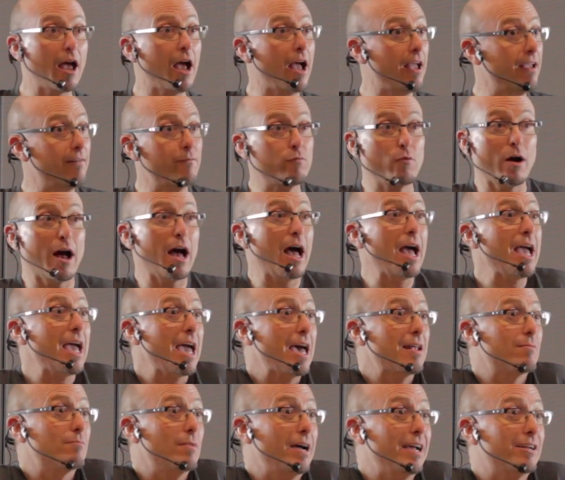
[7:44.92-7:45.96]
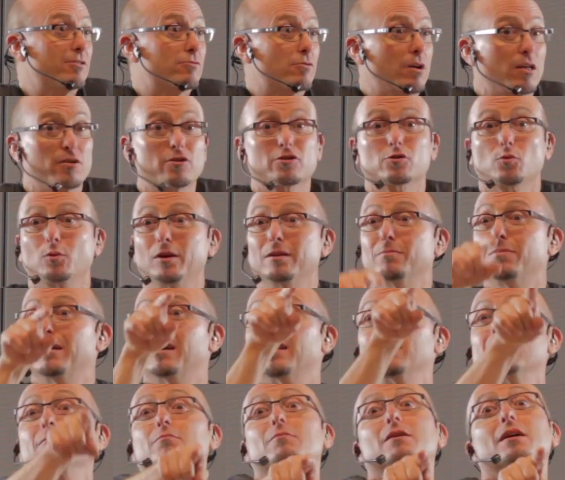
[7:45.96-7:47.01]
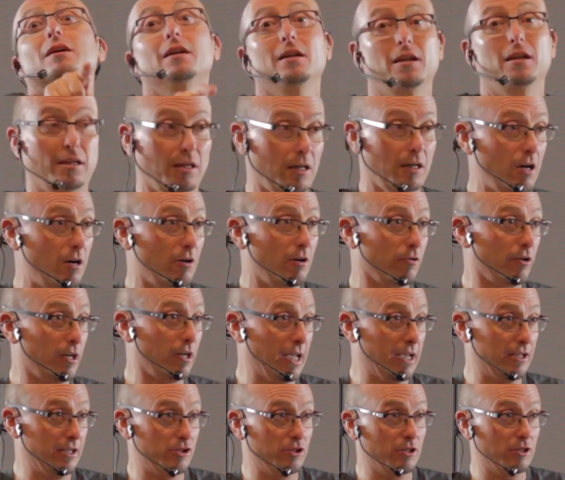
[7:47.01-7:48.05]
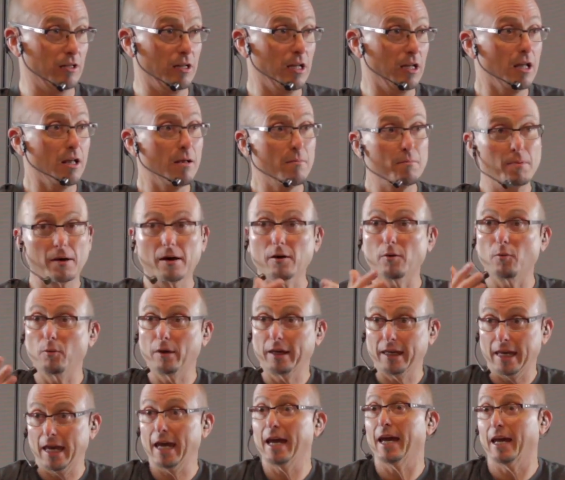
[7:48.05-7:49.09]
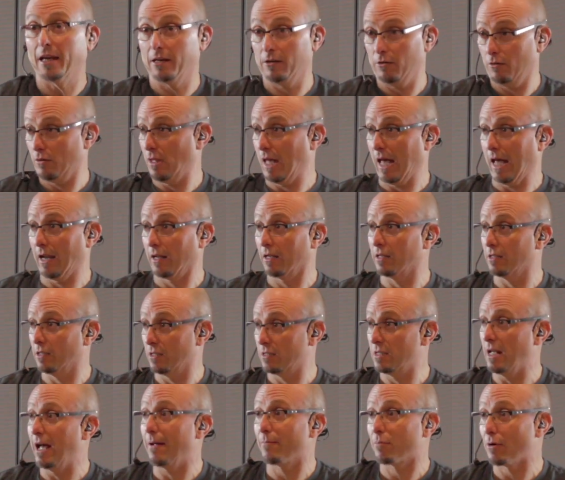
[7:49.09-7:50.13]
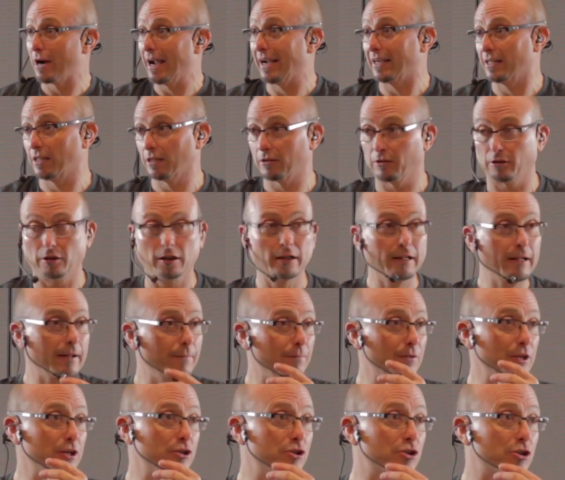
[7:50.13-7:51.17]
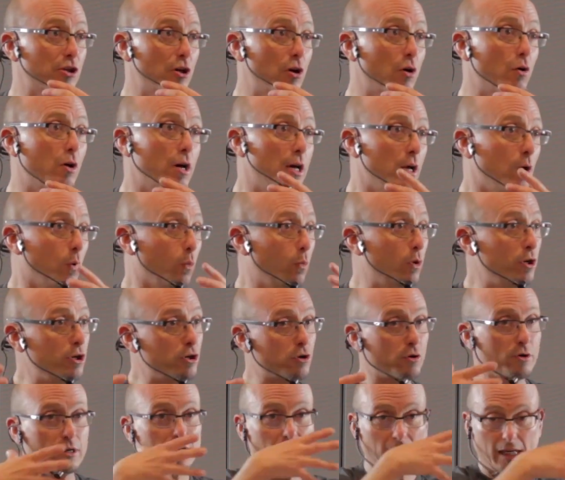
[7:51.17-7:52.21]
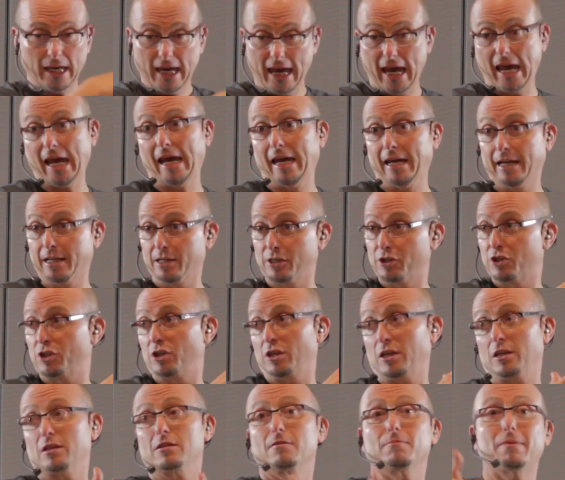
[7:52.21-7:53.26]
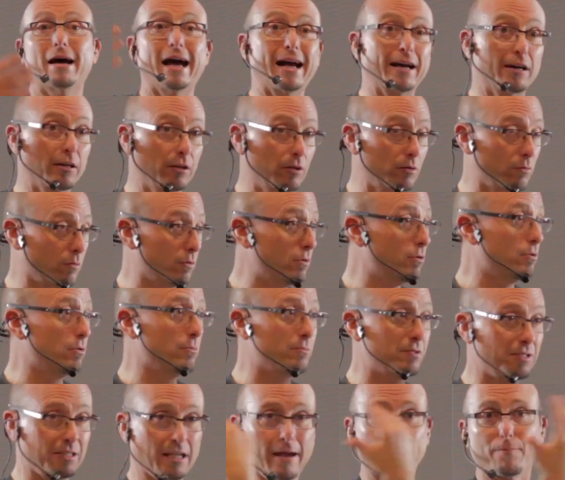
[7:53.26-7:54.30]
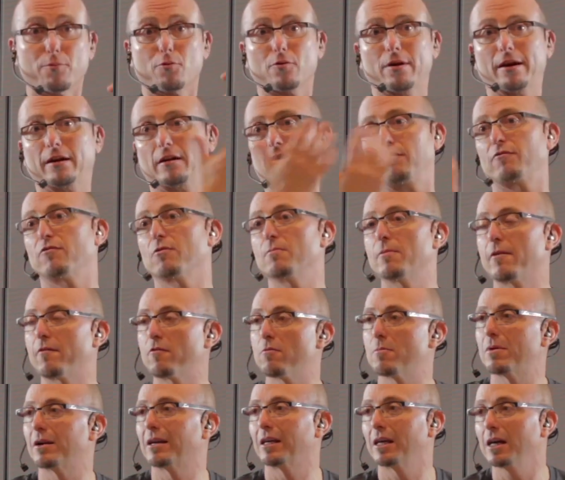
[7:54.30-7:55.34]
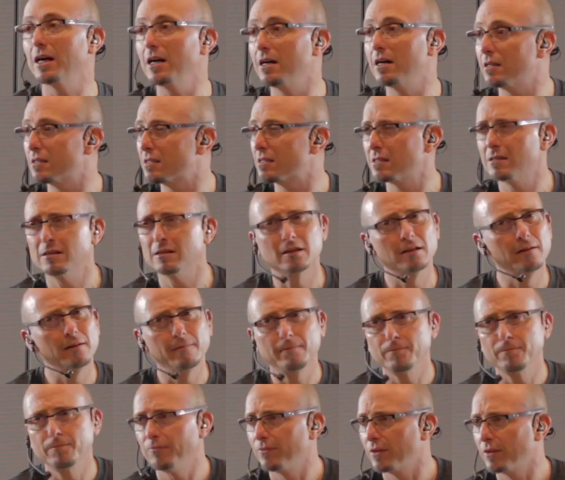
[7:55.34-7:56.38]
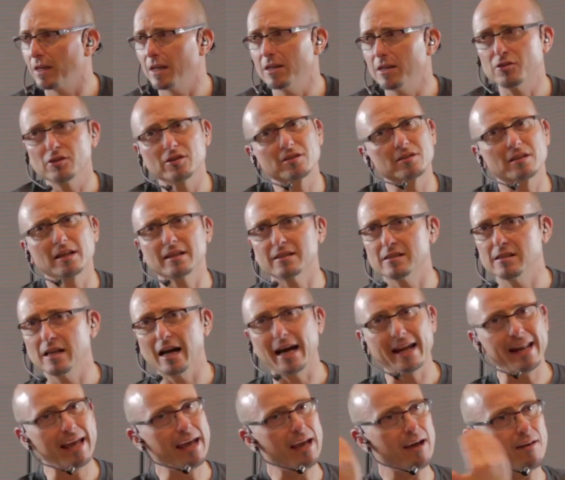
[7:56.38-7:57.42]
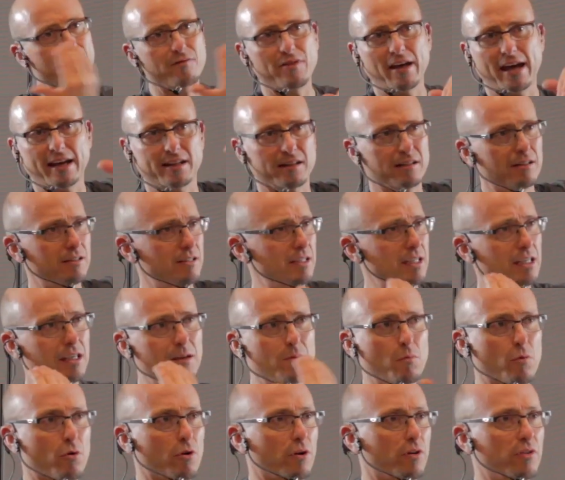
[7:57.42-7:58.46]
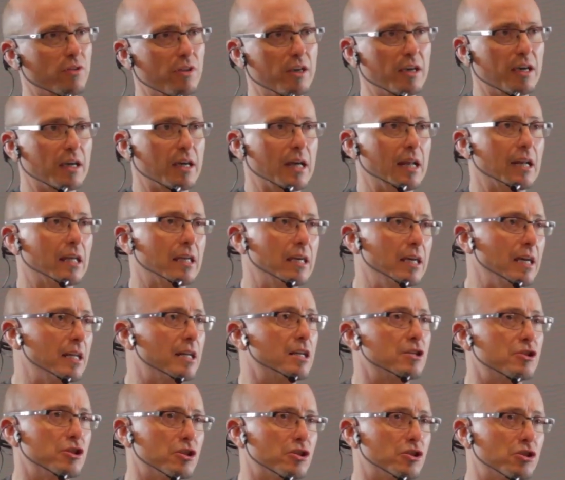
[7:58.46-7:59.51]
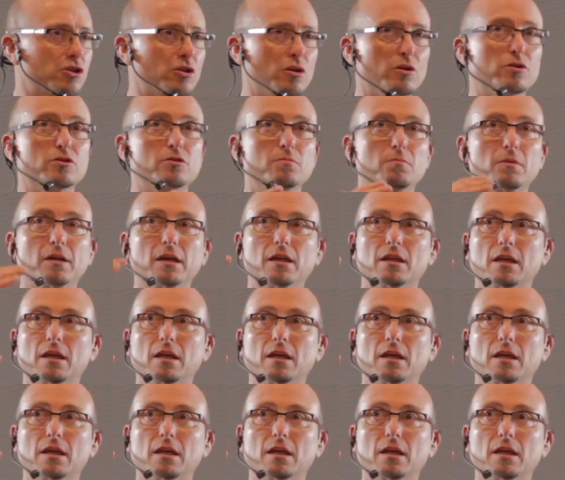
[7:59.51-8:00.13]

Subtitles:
If I had my druthers, we'd be in the middle of the congregation. But we can't do that because it's not practical. And so when you're in a cage in the back of the room, separated from everybody else, it just does not have that teamwork thing. And again, it just shows me